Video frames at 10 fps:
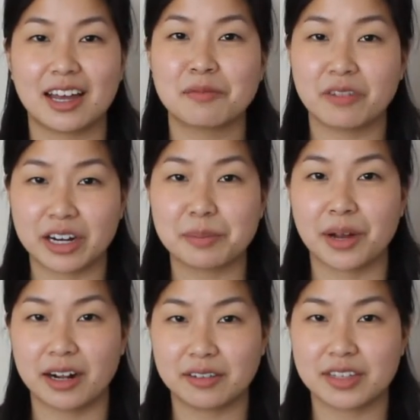I'm very
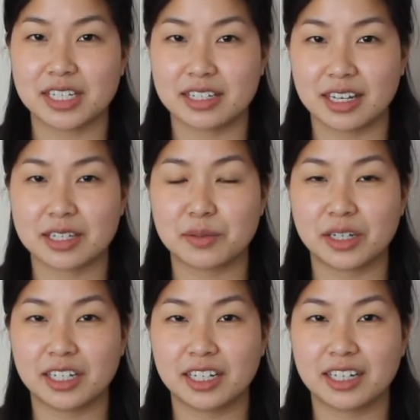proud of this next
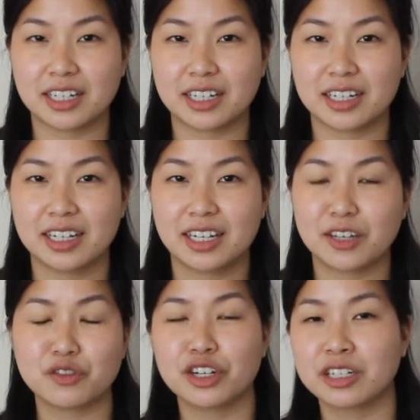one here.
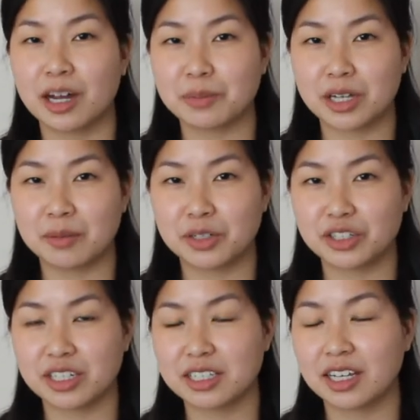If you're an
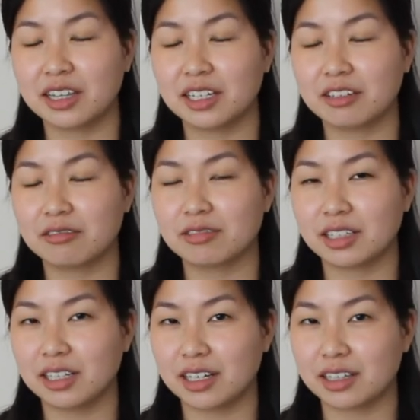optometrist, I think you'll
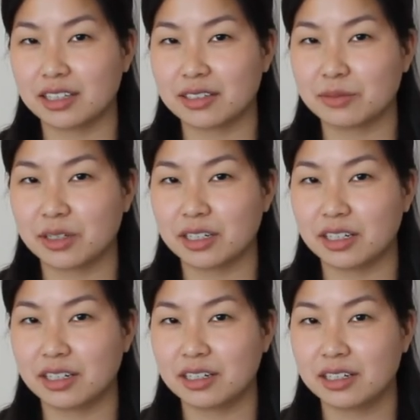really like this
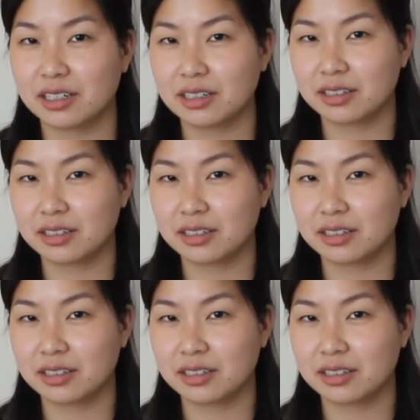one.